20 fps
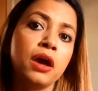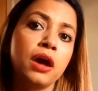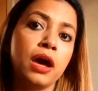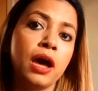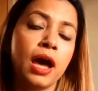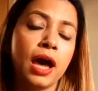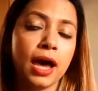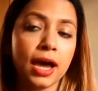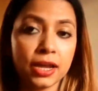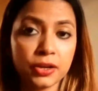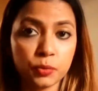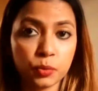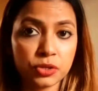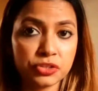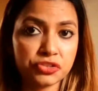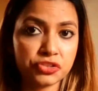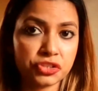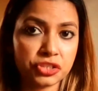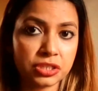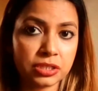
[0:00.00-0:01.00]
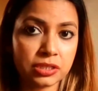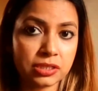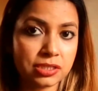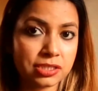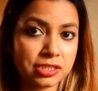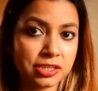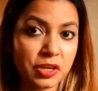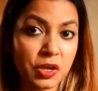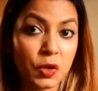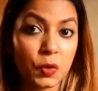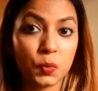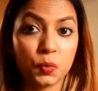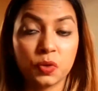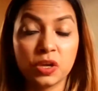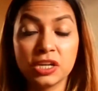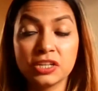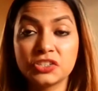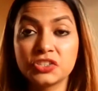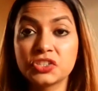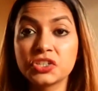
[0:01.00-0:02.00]
had one jeans
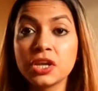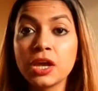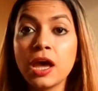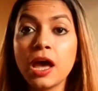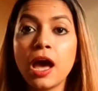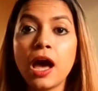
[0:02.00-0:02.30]
which